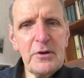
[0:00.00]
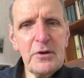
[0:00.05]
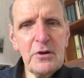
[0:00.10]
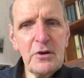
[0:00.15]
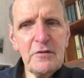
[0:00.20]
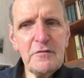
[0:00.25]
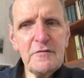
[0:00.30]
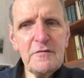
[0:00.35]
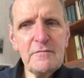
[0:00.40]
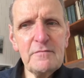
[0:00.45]

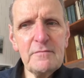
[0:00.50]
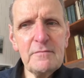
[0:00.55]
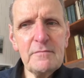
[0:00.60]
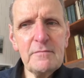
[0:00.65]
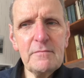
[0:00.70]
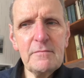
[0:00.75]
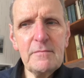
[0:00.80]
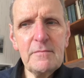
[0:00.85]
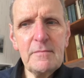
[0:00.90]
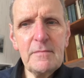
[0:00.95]
off,
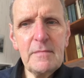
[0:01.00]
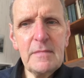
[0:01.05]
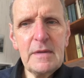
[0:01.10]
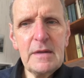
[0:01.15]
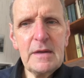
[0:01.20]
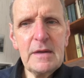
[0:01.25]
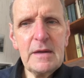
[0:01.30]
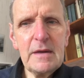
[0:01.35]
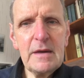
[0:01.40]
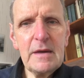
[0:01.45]

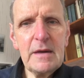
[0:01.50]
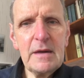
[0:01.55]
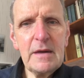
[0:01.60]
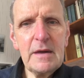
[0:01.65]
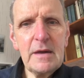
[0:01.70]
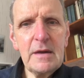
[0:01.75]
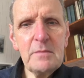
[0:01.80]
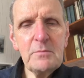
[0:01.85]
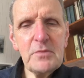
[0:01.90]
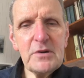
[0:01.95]

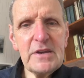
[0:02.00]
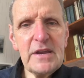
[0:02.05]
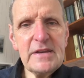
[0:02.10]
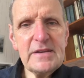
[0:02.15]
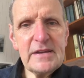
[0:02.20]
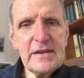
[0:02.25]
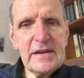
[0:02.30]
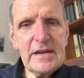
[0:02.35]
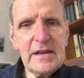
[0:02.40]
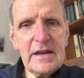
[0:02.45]
but he
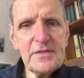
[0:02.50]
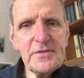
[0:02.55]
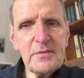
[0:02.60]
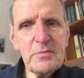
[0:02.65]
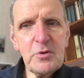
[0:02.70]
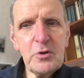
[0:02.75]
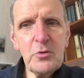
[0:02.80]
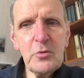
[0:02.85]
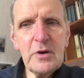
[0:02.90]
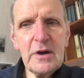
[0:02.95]
didn't let them
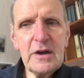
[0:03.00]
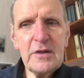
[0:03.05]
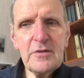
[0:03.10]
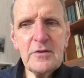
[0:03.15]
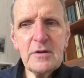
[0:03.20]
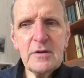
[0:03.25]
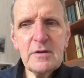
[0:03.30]
go either.